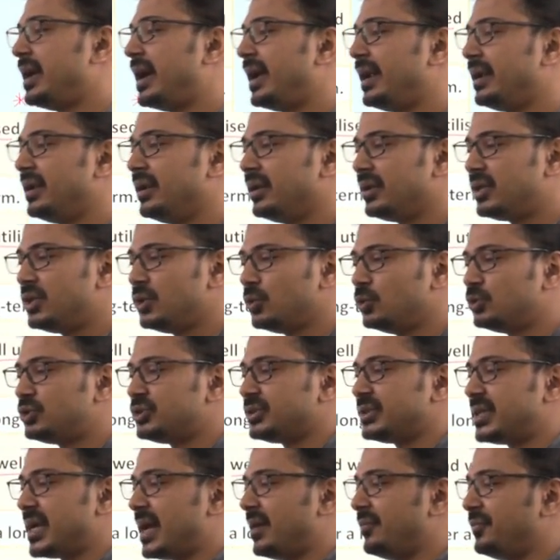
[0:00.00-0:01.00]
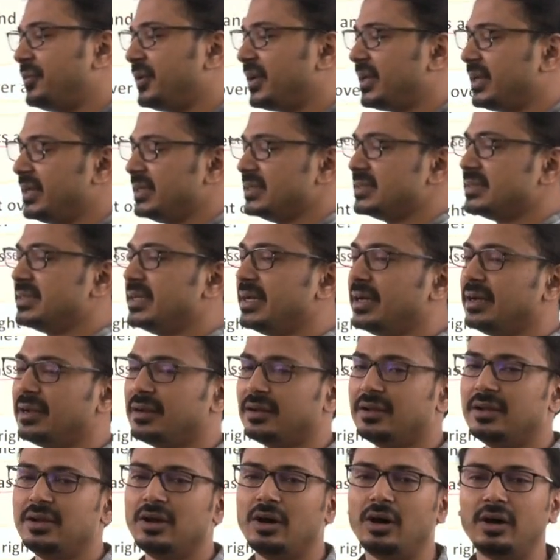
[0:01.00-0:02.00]
and huge traffic is
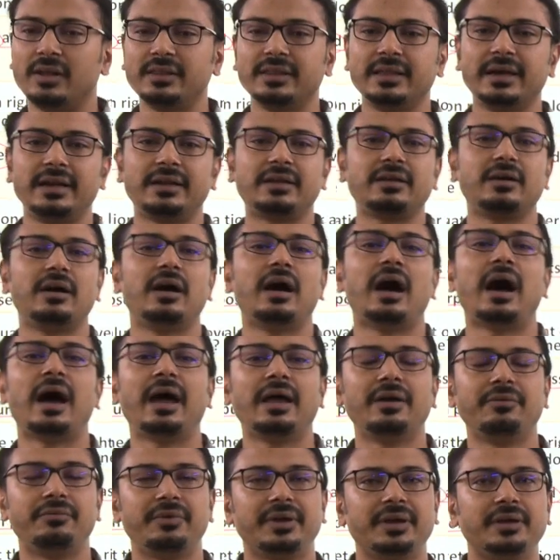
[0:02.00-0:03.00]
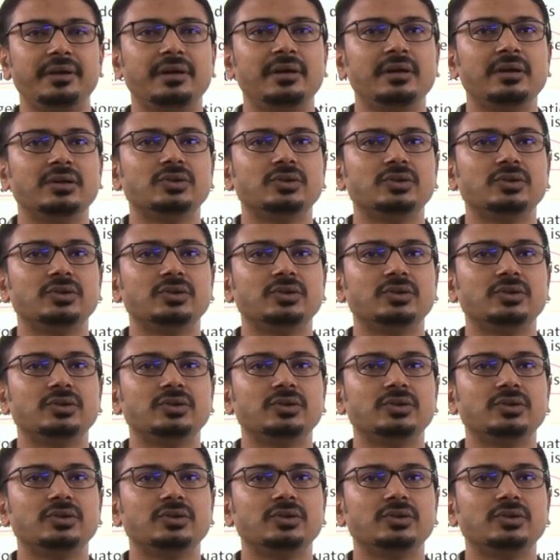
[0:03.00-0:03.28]
there on that highway.